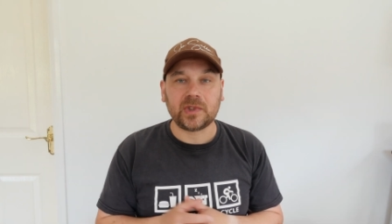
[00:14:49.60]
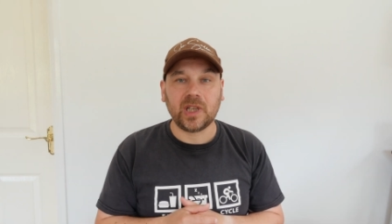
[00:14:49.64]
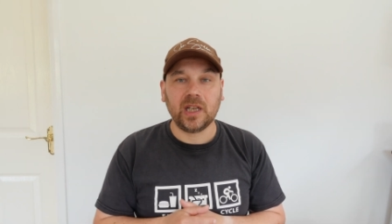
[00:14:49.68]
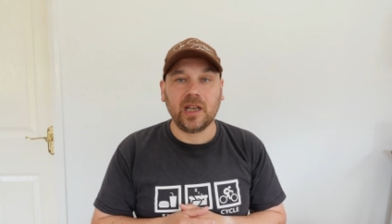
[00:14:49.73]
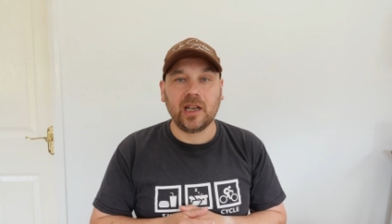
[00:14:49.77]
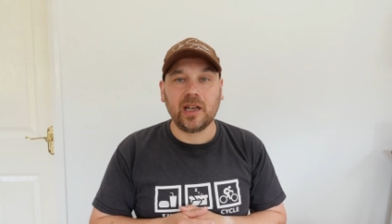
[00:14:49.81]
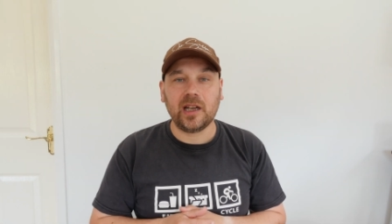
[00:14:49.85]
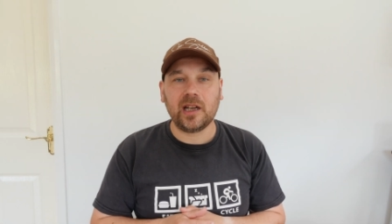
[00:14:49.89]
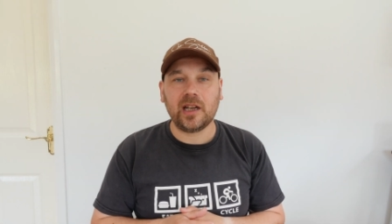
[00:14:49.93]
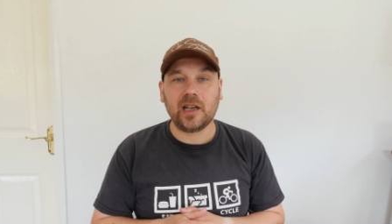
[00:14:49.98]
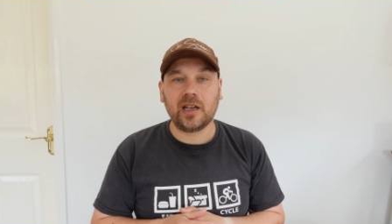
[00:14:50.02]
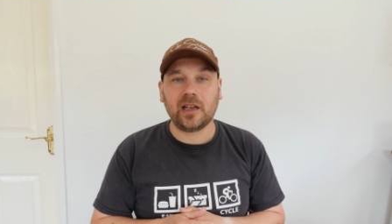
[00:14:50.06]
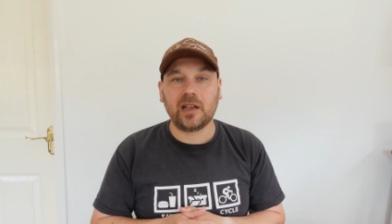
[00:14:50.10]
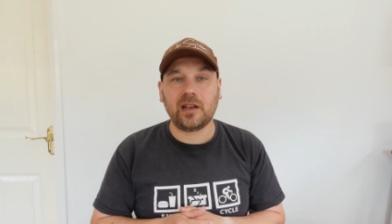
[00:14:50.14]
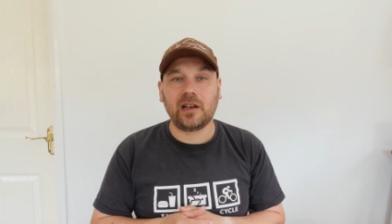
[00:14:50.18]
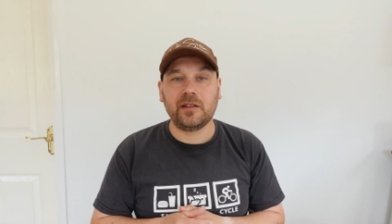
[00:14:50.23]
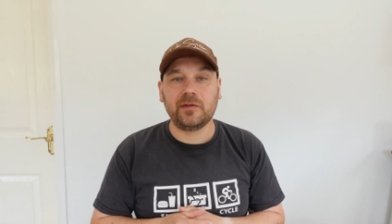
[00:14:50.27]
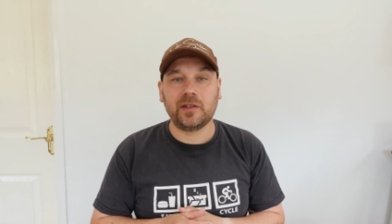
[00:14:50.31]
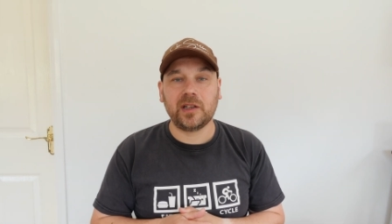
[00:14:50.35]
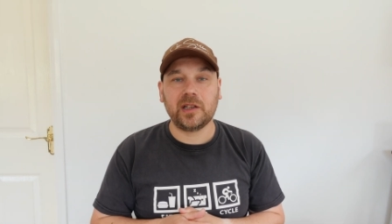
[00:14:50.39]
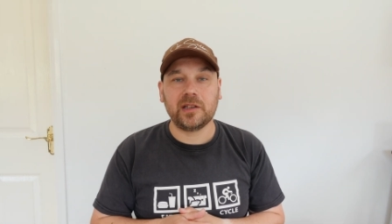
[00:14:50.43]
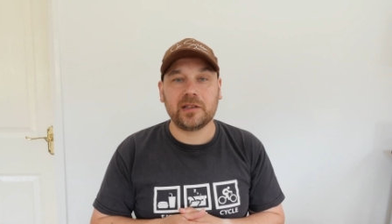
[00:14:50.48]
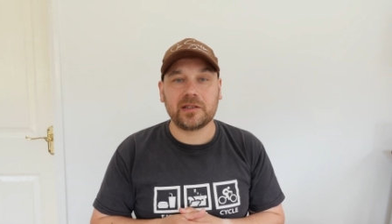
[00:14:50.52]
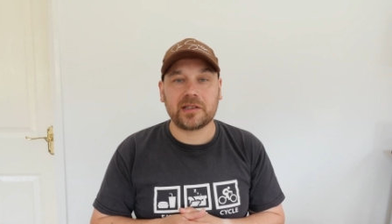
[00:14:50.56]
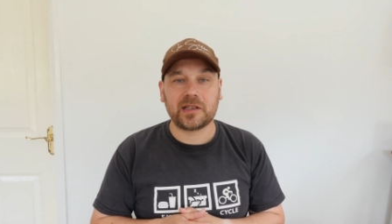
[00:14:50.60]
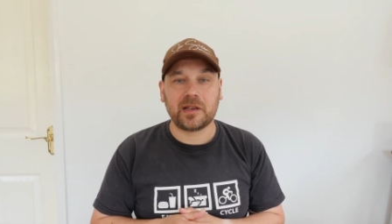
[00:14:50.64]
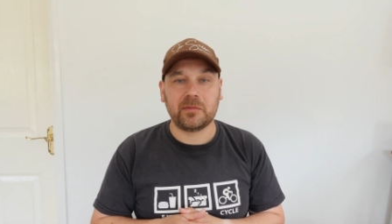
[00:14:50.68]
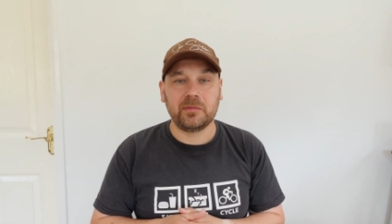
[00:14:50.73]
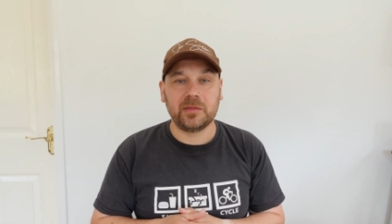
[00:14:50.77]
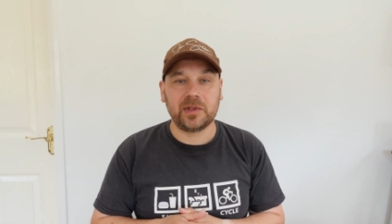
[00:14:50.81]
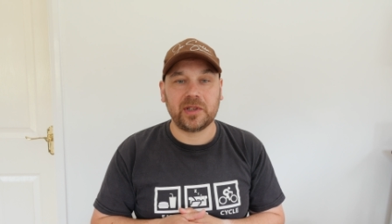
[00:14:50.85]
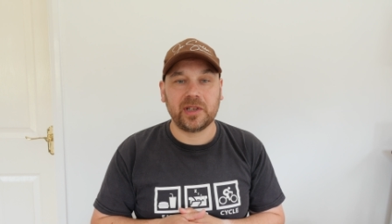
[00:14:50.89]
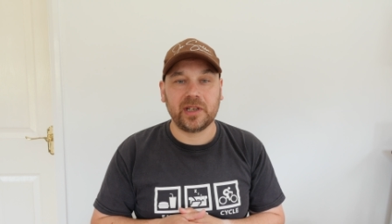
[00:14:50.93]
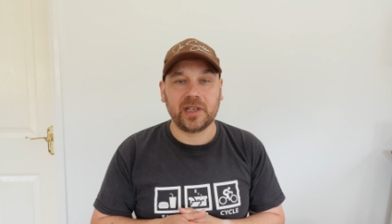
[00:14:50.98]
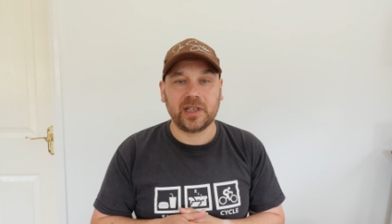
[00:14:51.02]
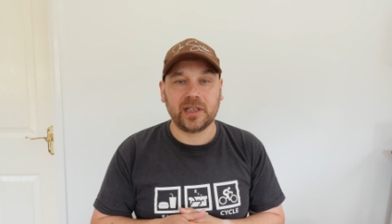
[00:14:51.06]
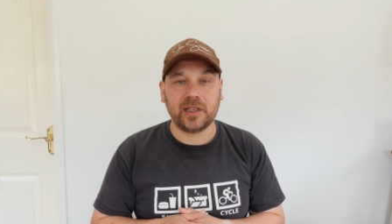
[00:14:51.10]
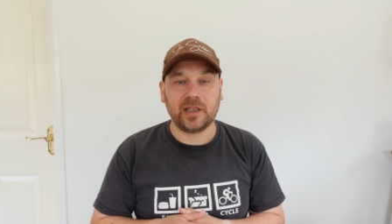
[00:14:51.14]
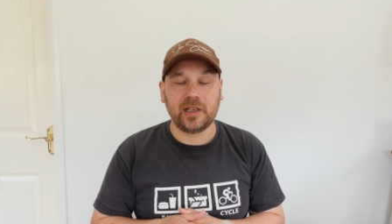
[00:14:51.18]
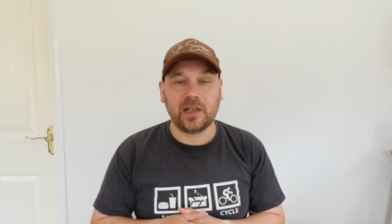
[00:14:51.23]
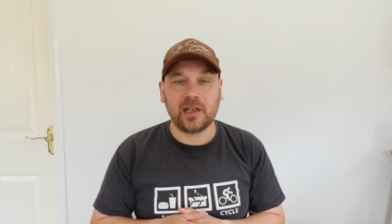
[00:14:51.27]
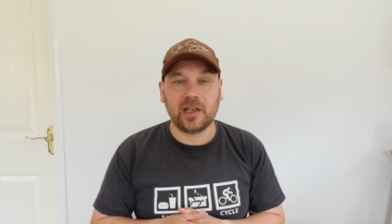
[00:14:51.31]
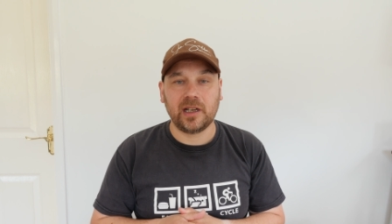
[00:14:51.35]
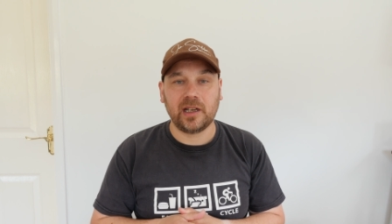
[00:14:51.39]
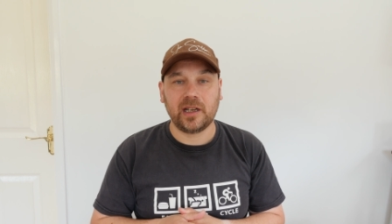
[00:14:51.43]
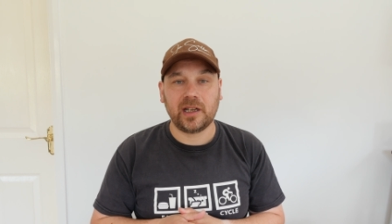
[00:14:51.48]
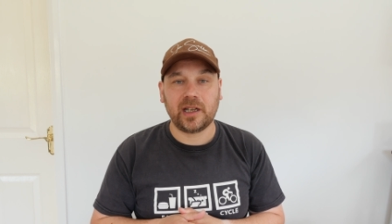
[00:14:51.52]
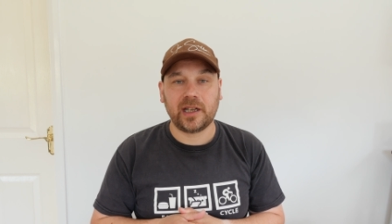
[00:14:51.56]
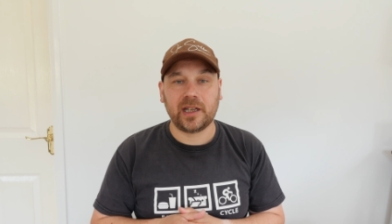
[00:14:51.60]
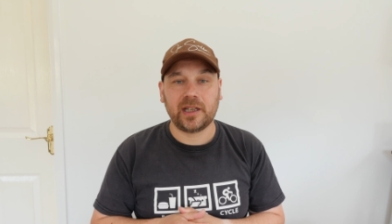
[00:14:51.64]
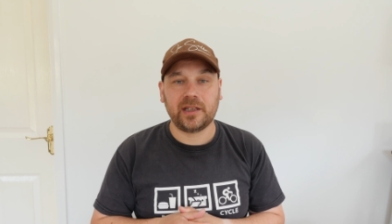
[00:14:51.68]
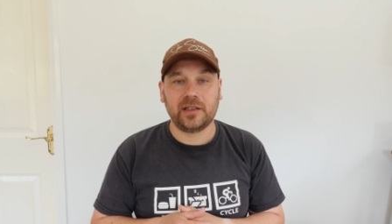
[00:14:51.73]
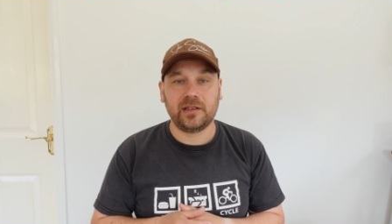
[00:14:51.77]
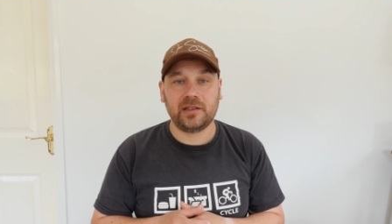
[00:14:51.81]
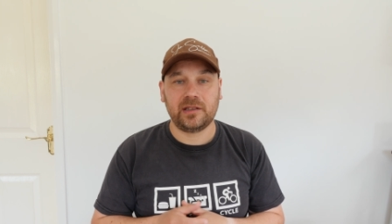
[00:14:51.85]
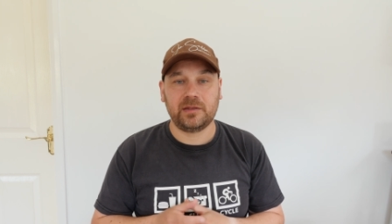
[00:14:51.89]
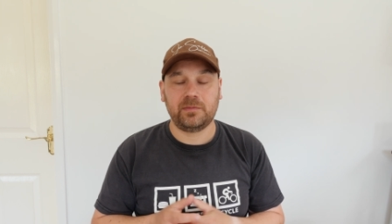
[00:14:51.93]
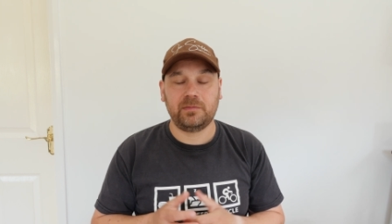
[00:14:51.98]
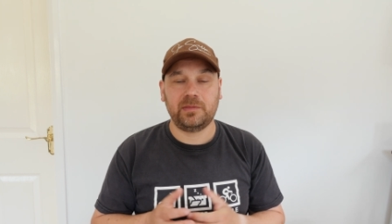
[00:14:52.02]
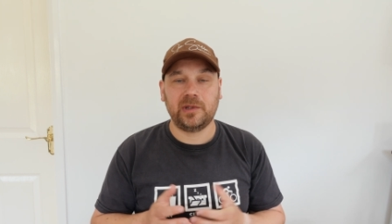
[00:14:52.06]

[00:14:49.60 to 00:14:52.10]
I've learned something, and